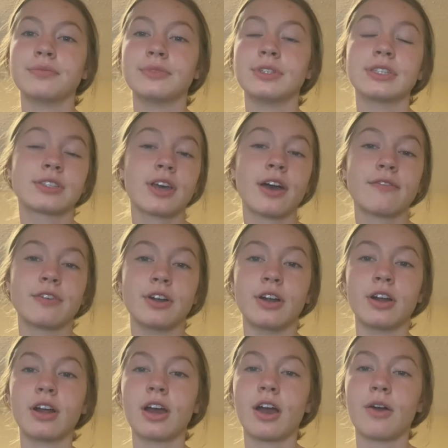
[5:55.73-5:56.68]

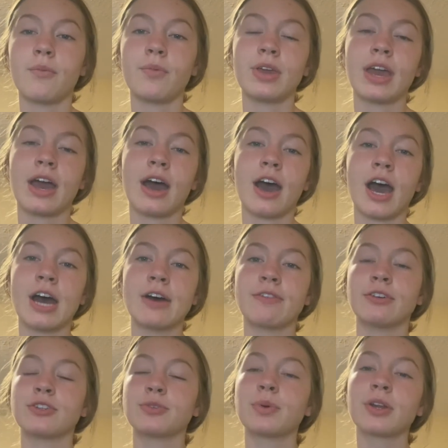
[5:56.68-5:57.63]
discover. We
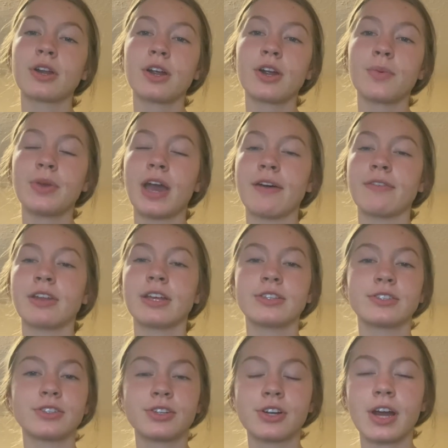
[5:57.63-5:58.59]
have a Twitter, we have an
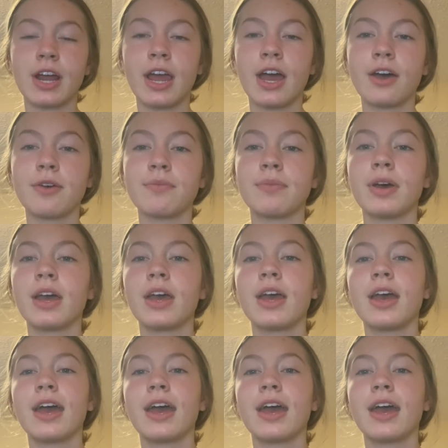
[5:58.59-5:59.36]
Instagram,